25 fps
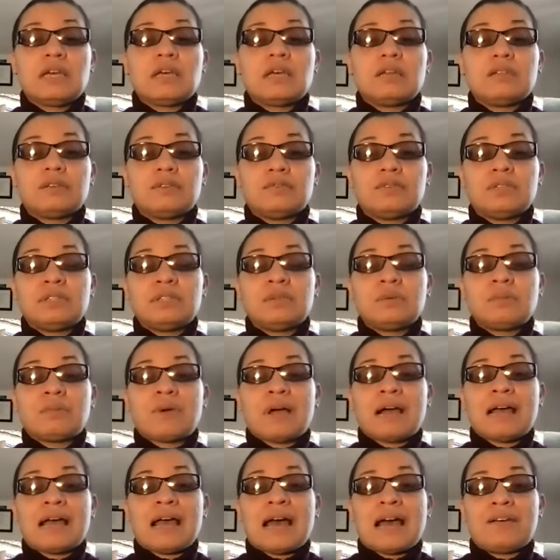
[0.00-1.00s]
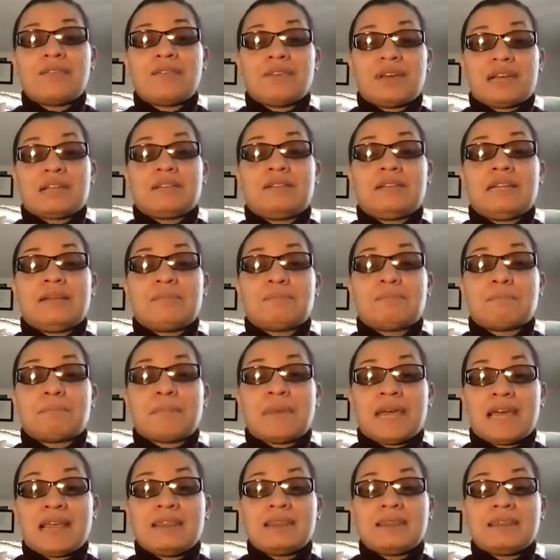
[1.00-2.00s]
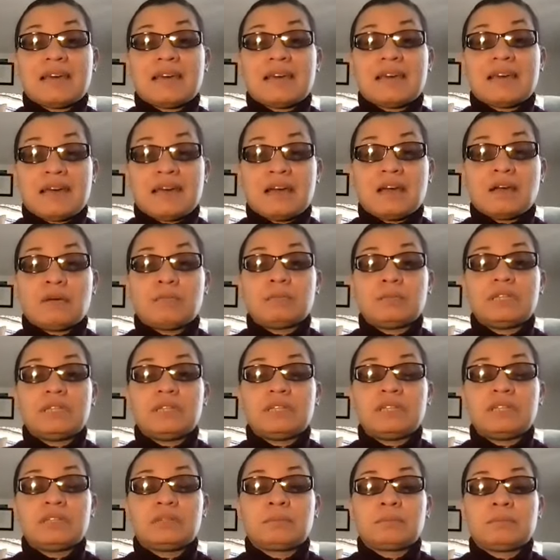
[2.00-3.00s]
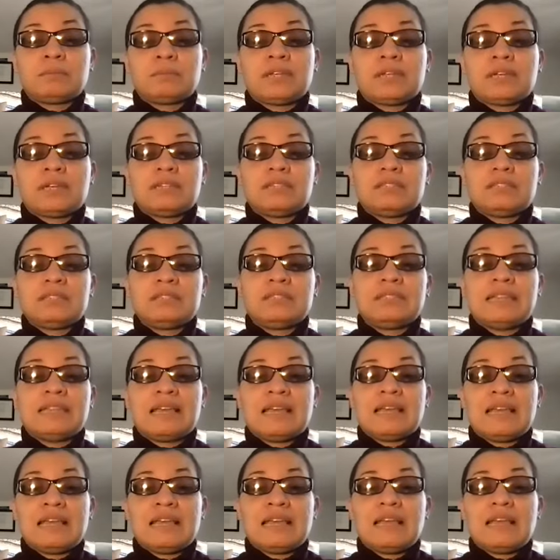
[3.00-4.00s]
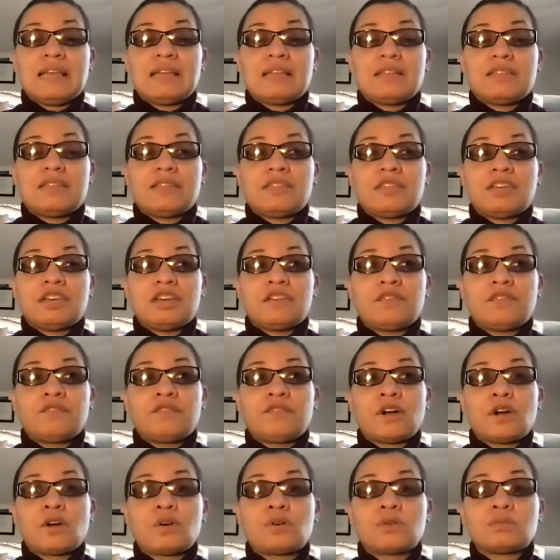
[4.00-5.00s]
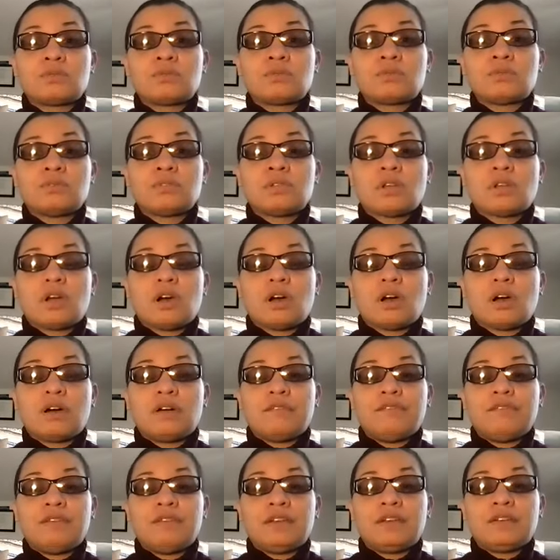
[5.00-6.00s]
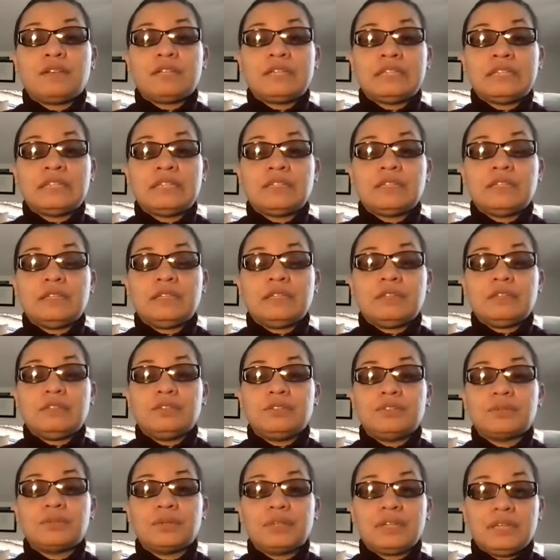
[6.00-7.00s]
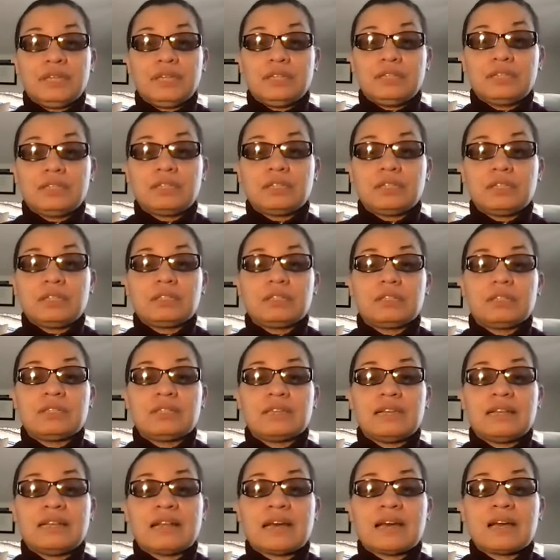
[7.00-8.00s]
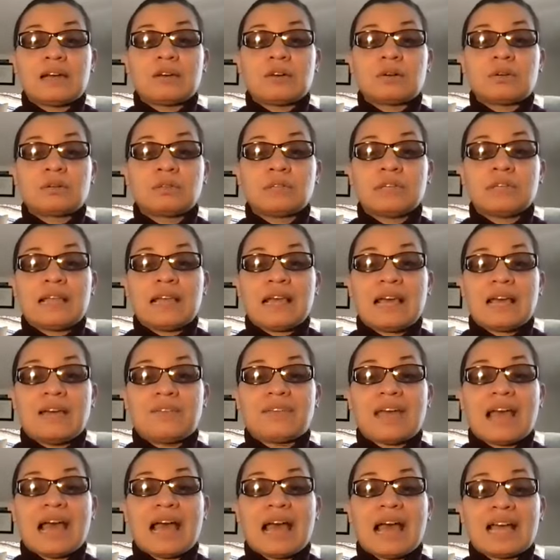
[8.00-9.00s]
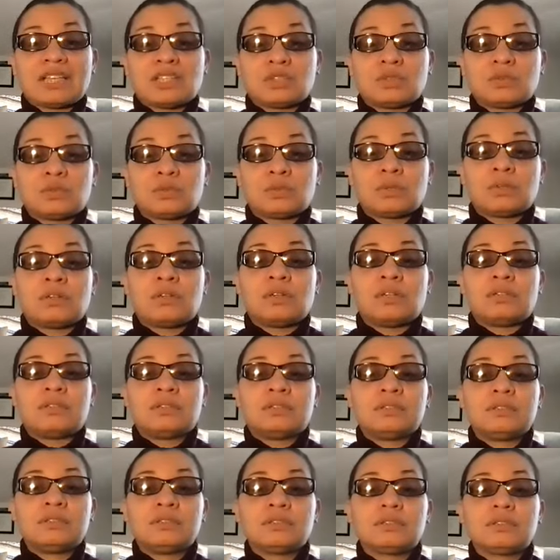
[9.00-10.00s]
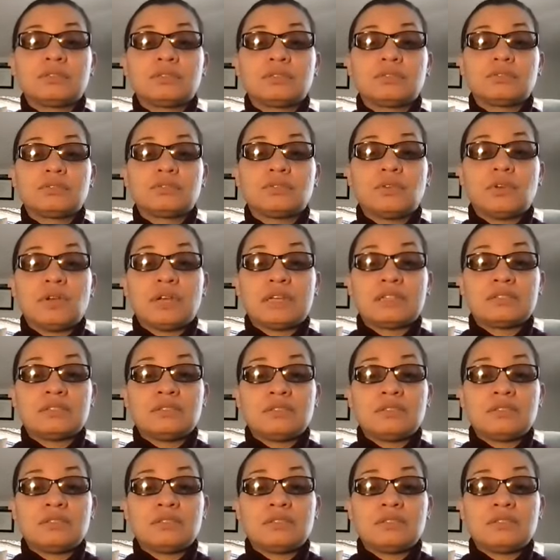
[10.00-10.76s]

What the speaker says: the reason why I recommend them is because their phones are very unique. They not only have actual transcriptionists